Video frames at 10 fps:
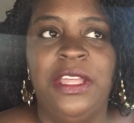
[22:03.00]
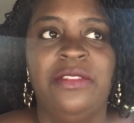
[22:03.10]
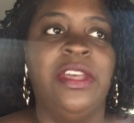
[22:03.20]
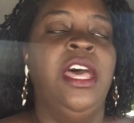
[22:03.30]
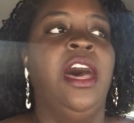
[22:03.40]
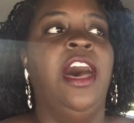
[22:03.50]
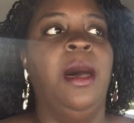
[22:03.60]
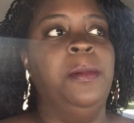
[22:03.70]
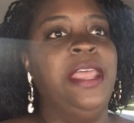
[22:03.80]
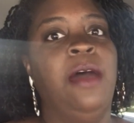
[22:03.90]
with
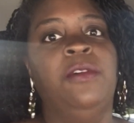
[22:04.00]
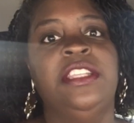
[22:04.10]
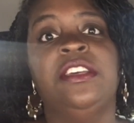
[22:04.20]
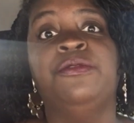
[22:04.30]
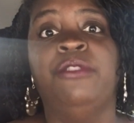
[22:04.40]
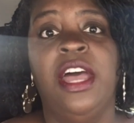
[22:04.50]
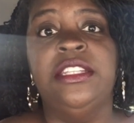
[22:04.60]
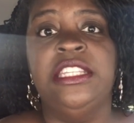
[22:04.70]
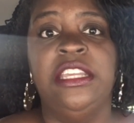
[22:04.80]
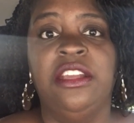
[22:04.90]
um, that was a
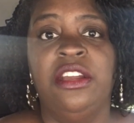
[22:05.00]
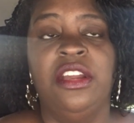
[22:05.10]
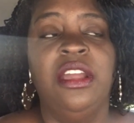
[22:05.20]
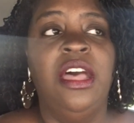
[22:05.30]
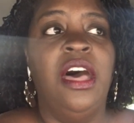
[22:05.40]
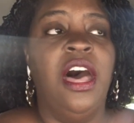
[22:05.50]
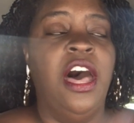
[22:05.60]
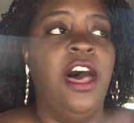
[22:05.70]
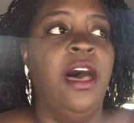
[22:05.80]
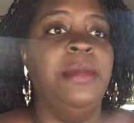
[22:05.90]
Frontier
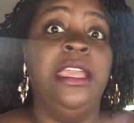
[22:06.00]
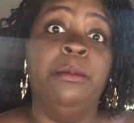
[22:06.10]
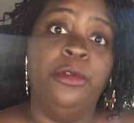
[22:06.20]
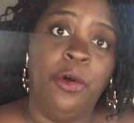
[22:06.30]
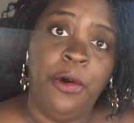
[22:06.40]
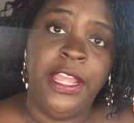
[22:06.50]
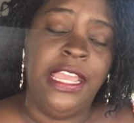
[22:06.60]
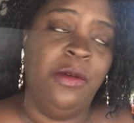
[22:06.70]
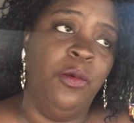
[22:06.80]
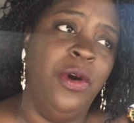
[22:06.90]
um,
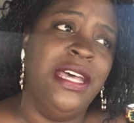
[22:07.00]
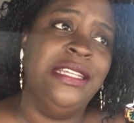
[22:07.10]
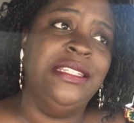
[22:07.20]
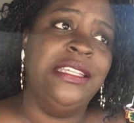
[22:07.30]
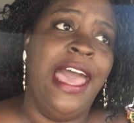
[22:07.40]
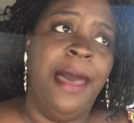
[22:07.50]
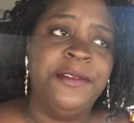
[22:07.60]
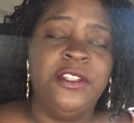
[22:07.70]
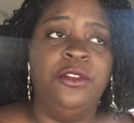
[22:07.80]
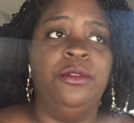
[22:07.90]
employee was
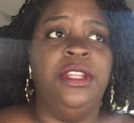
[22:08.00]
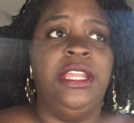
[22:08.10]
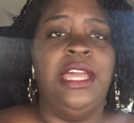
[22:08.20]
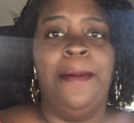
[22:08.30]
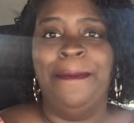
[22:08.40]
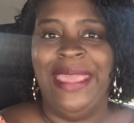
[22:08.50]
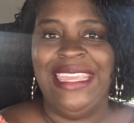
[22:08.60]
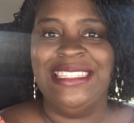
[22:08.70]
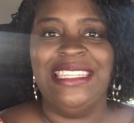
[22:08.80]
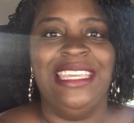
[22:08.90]
absolutely
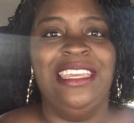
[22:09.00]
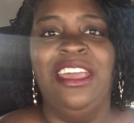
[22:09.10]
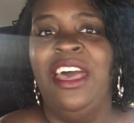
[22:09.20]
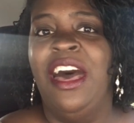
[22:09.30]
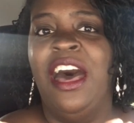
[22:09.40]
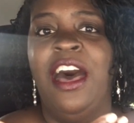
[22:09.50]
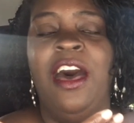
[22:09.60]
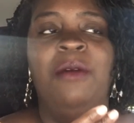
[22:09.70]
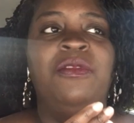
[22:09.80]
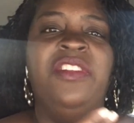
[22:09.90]
amazing,
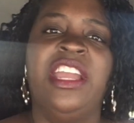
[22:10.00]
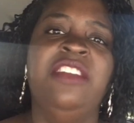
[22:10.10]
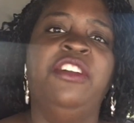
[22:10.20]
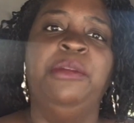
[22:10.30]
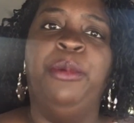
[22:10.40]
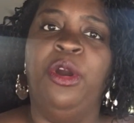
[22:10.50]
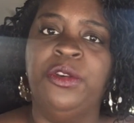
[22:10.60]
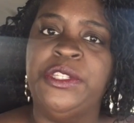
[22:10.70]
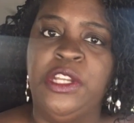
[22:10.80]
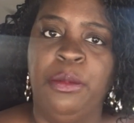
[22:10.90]
um, very, very
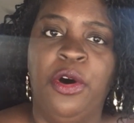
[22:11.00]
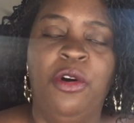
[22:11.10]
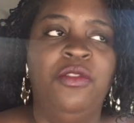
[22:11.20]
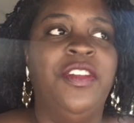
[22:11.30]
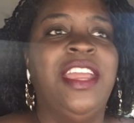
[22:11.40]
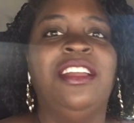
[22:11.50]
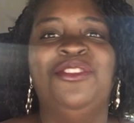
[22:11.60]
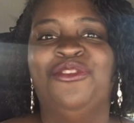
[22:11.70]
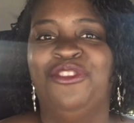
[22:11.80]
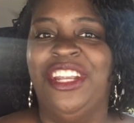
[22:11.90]
personable, very
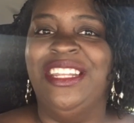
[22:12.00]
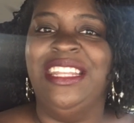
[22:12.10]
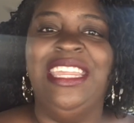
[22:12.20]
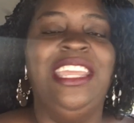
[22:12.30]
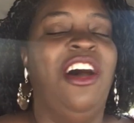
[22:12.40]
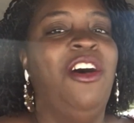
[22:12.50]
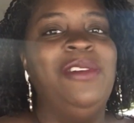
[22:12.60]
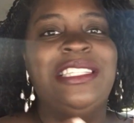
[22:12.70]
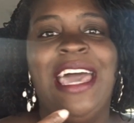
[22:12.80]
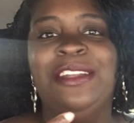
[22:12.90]
friendly,
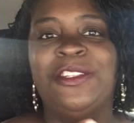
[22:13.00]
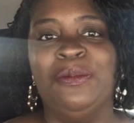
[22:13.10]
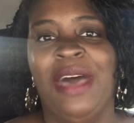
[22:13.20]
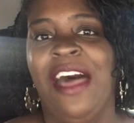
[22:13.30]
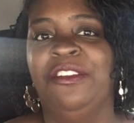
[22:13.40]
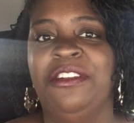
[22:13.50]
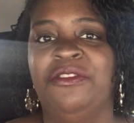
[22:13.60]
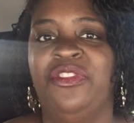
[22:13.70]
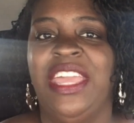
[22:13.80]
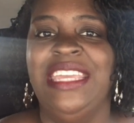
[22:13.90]
always had a smile on their
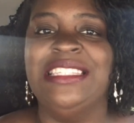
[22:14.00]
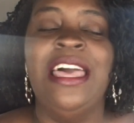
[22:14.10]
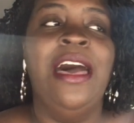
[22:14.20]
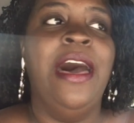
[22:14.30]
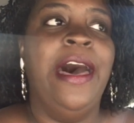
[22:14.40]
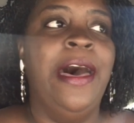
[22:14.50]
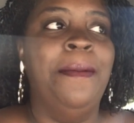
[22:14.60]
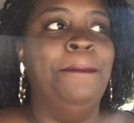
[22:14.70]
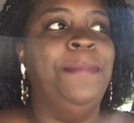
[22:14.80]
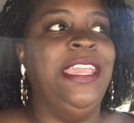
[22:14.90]
face,
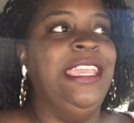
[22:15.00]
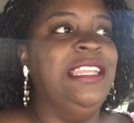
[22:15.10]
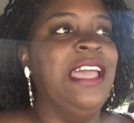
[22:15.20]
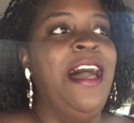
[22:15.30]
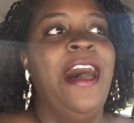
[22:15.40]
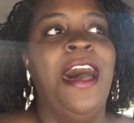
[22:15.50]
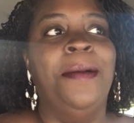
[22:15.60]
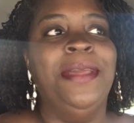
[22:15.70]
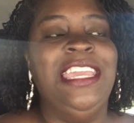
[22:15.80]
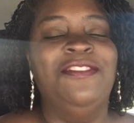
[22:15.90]
upbeat.
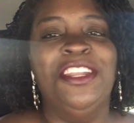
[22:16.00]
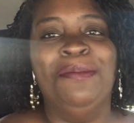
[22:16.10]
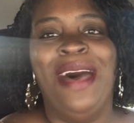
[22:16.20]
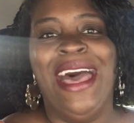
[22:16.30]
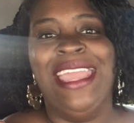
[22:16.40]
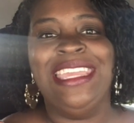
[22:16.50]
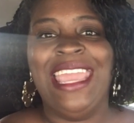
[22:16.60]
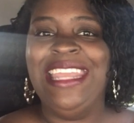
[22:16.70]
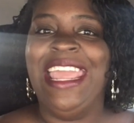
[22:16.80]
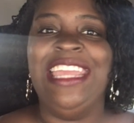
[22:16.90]
Um, even my
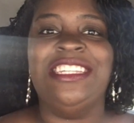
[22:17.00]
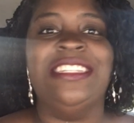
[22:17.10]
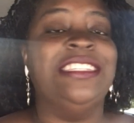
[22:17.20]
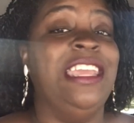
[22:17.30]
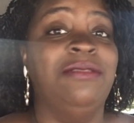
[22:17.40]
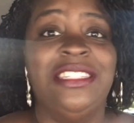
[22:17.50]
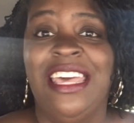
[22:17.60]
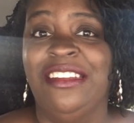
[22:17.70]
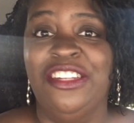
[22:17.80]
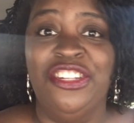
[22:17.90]
gate agents, they were
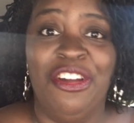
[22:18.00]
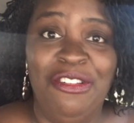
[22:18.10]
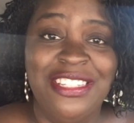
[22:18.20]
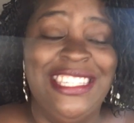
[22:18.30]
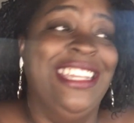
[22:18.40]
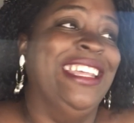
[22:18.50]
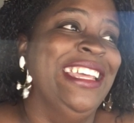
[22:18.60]
telling jokes.